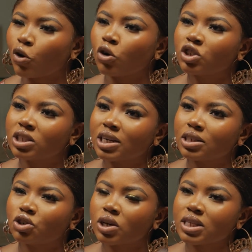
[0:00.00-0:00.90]

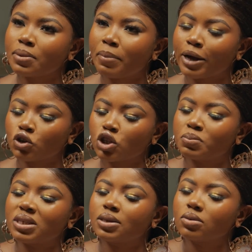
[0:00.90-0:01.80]
Cross-dressing might
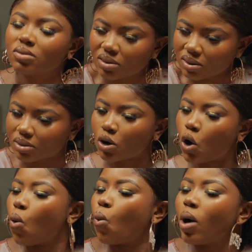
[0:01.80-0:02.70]
just be
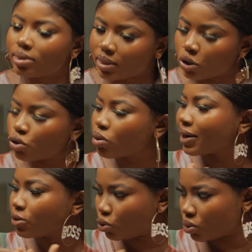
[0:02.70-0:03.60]
one thing you
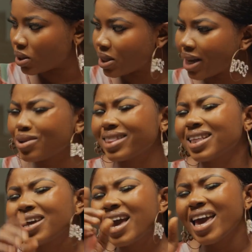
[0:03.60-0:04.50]
can do inside. So I
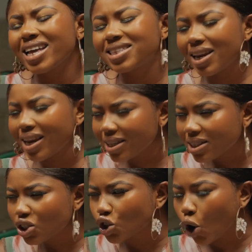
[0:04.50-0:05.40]
think it's a
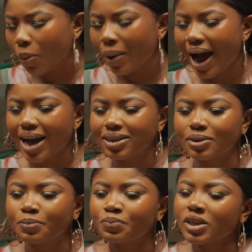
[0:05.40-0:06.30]
lazy job,
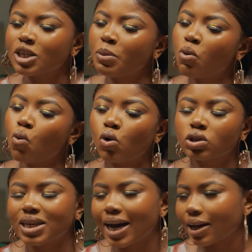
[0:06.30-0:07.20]
and these people
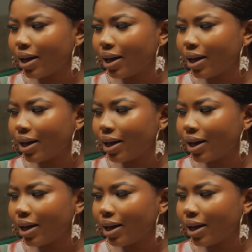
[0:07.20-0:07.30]
want